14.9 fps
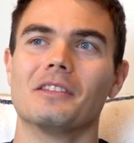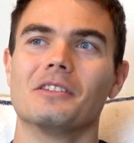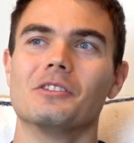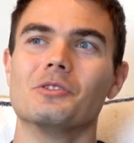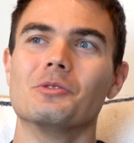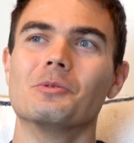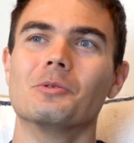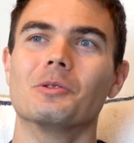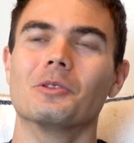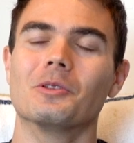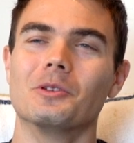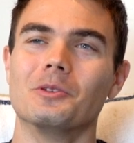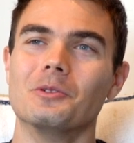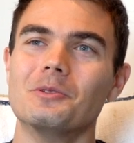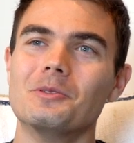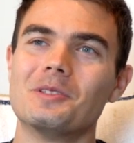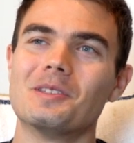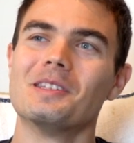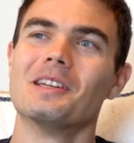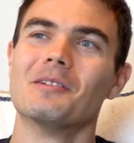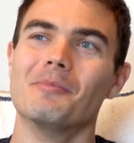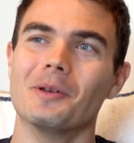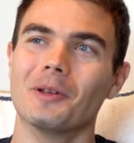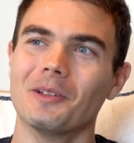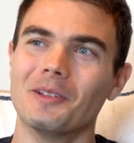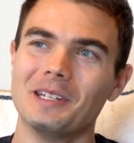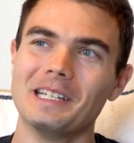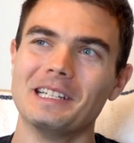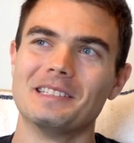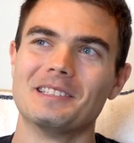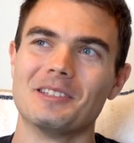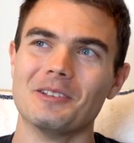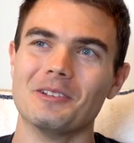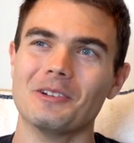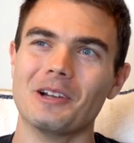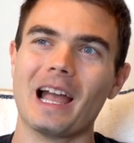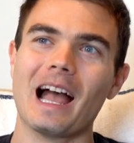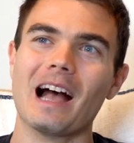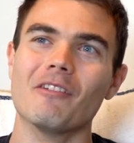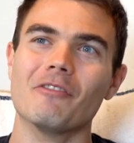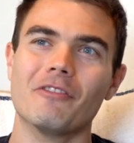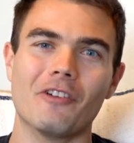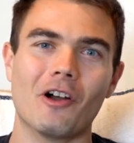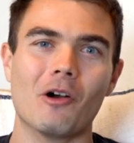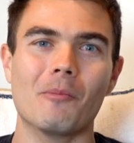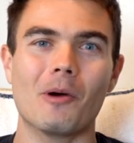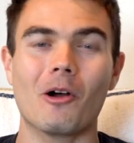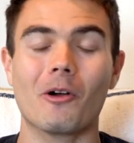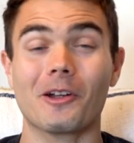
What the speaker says: you lose the ability to have FOMO,